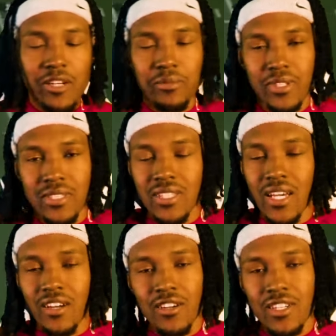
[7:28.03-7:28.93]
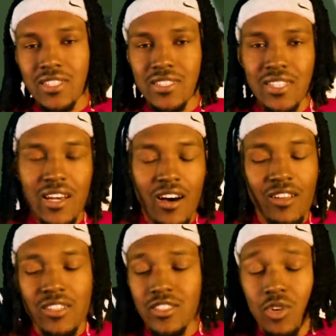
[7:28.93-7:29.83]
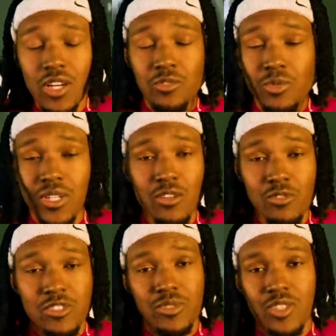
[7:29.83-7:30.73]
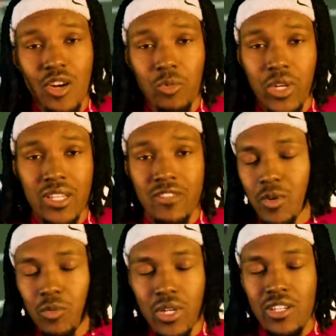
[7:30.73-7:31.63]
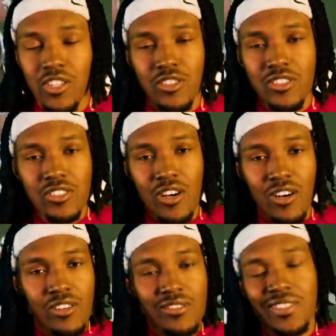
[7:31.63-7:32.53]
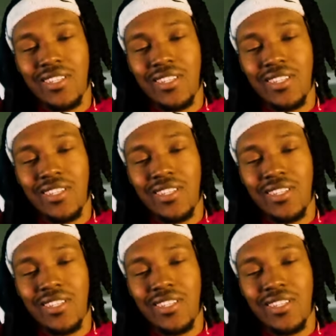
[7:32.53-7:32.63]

Michael is that, Kirk Cousins that, all this will go out the window once we start winning. Winning cures all.